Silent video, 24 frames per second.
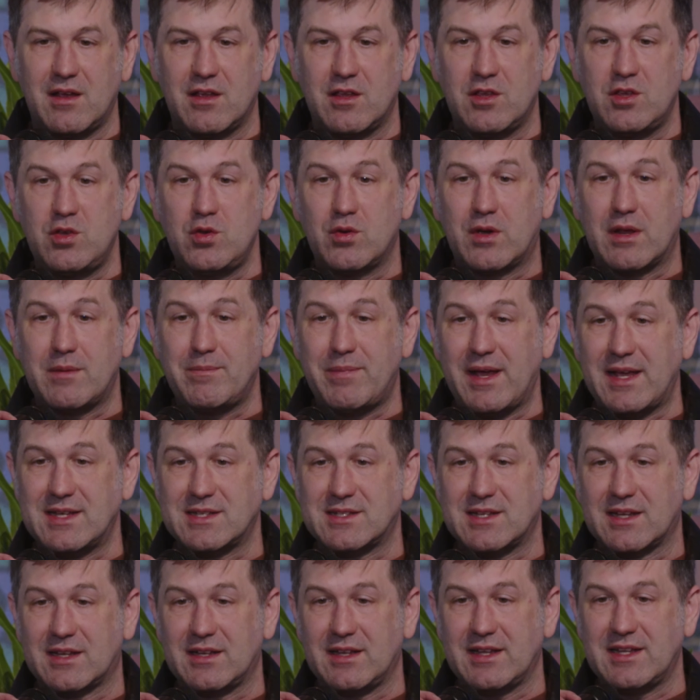you can
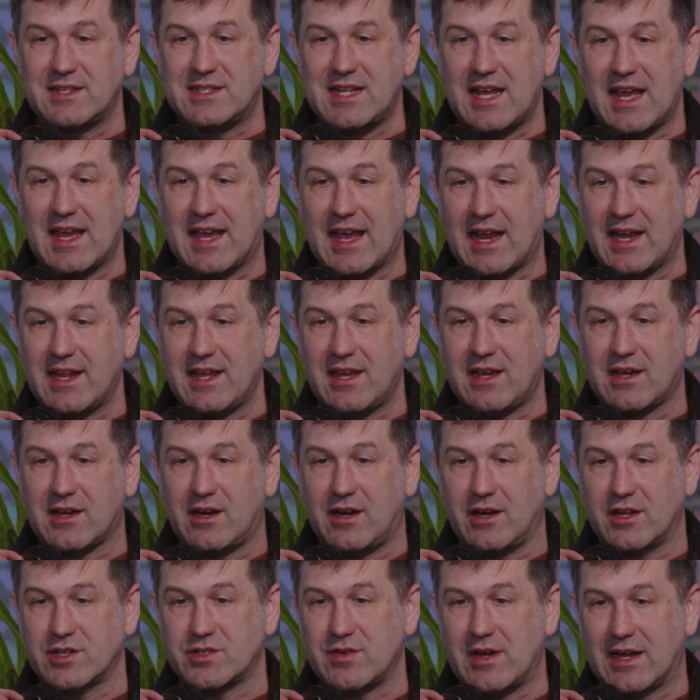basically take any
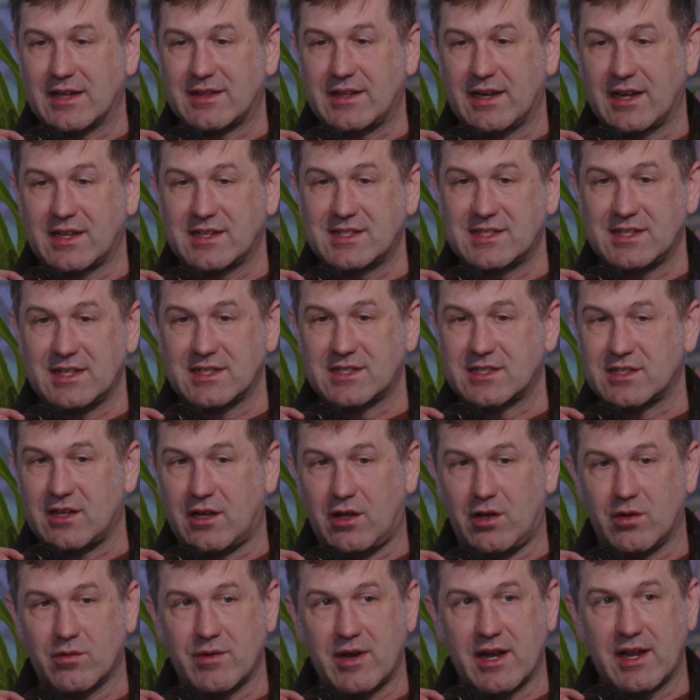contract that exists
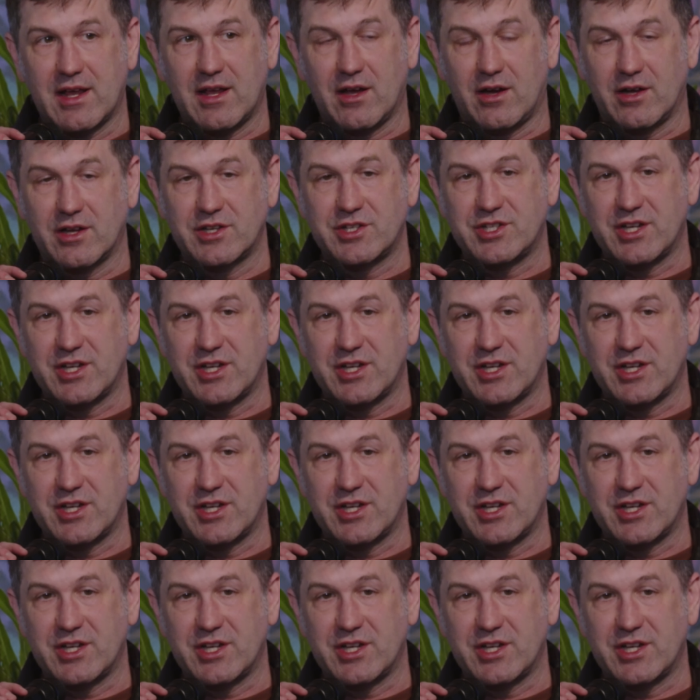already on